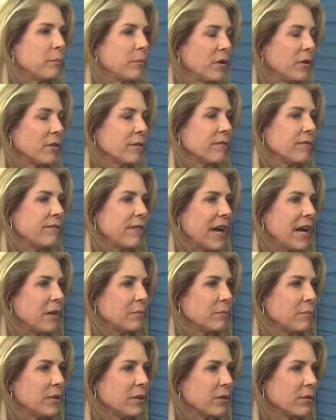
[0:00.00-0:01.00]
your fat
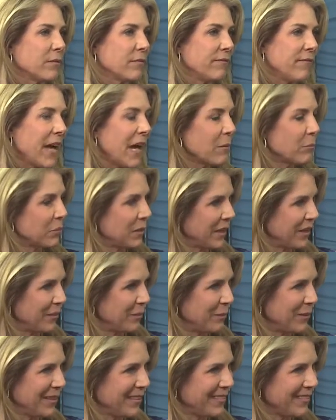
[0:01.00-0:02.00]

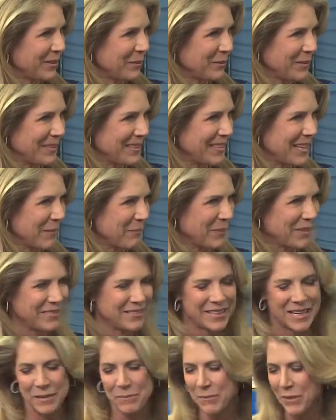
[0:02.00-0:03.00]
placement. So we did that by
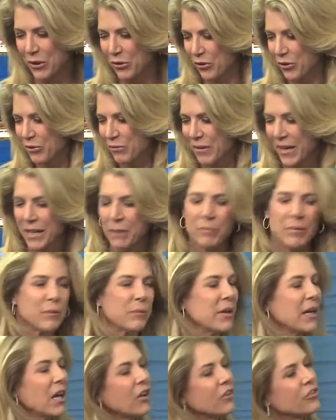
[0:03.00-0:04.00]
tape measure, right? But
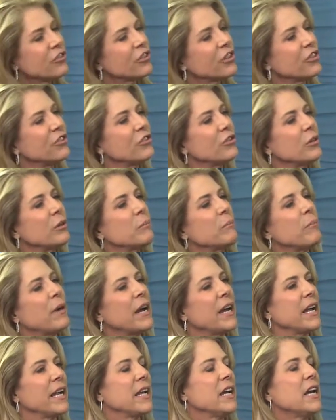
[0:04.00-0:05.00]
we also can do it
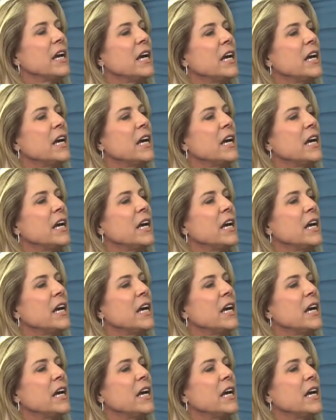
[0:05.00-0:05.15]
by